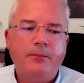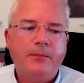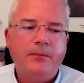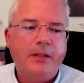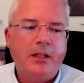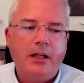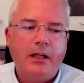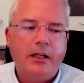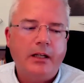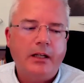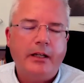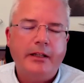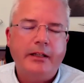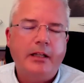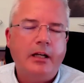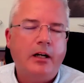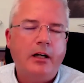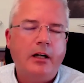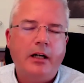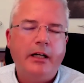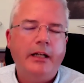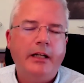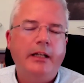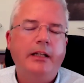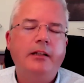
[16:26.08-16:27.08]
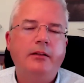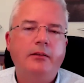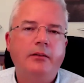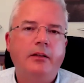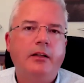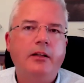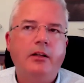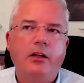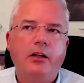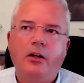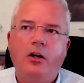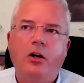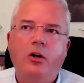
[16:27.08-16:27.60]
I
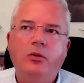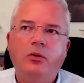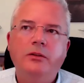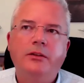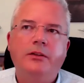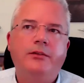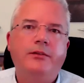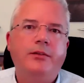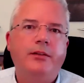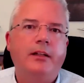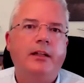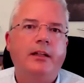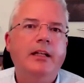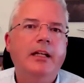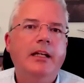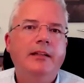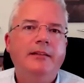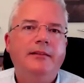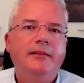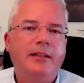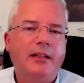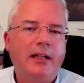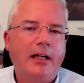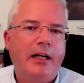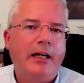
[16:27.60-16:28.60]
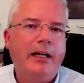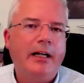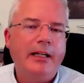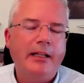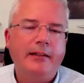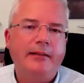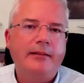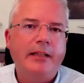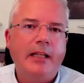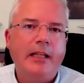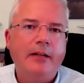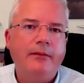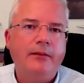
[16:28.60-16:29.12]
hold it to the
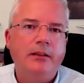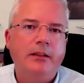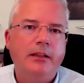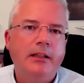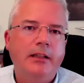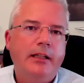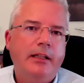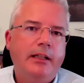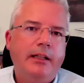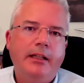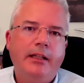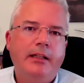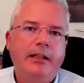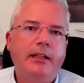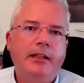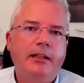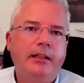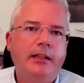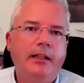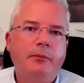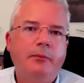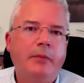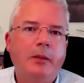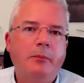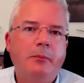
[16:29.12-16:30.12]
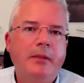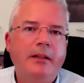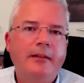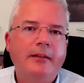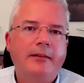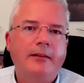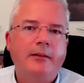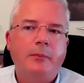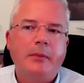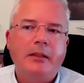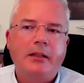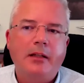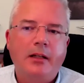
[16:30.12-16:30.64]
highest level in my
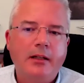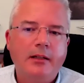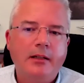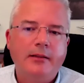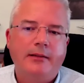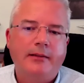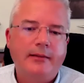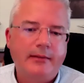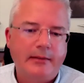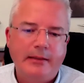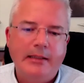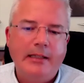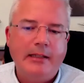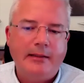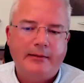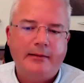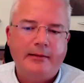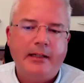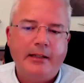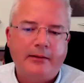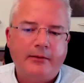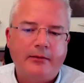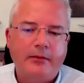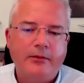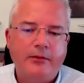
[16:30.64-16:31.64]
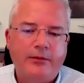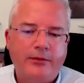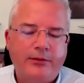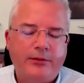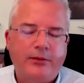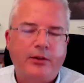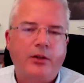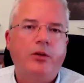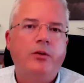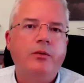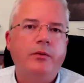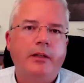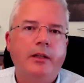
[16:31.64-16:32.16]
business because it's
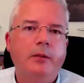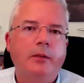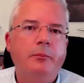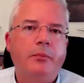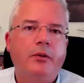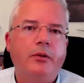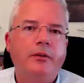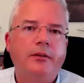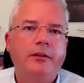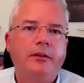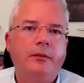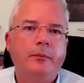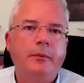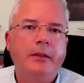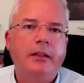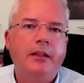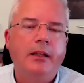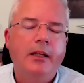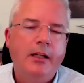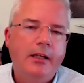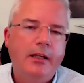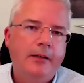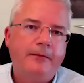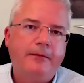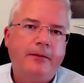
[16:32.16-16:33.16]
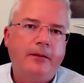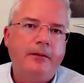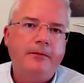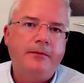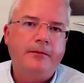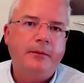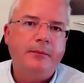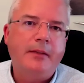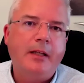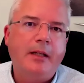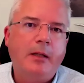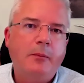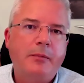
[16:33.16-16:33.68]
so important to me
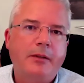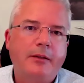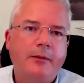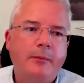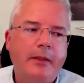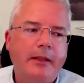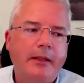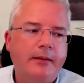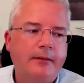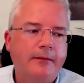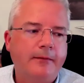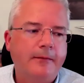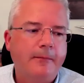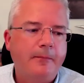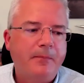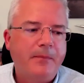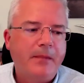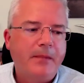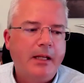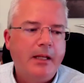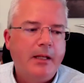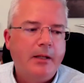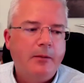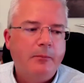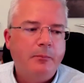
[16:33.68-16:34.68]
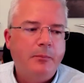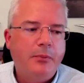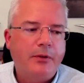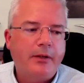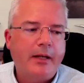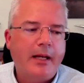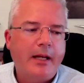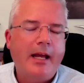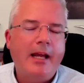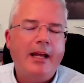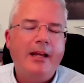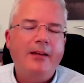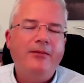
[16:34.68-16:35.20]
from that perspective. But
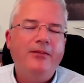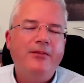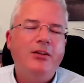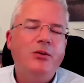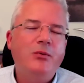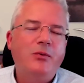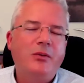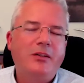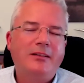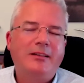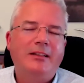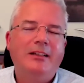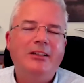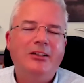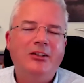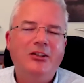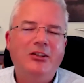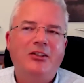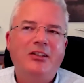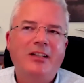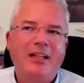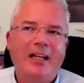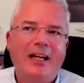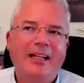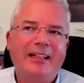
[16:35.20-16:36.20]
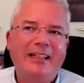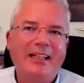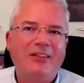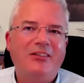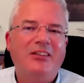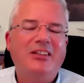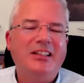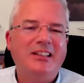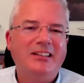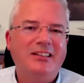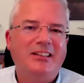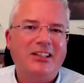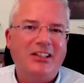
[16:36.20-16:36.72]
if you were to look at
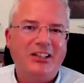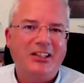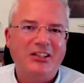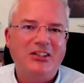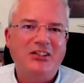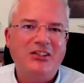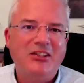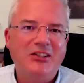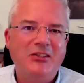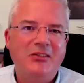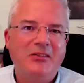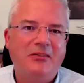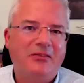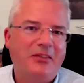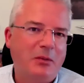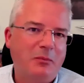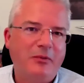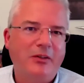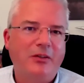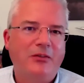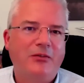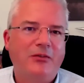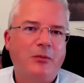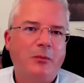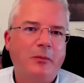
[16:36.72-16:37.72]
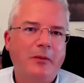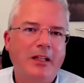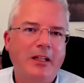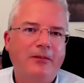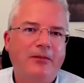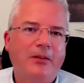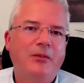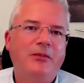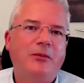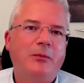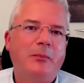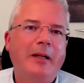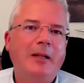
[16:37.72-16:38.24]
everything that I do, if I was
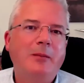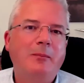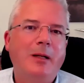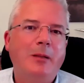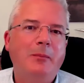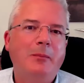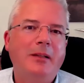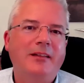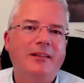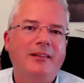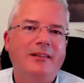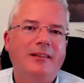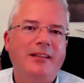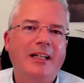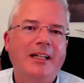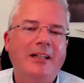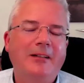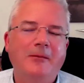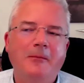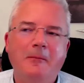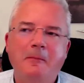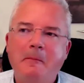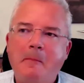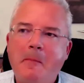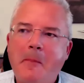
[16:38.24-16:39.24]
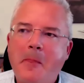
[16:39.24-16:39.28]
to break my business down,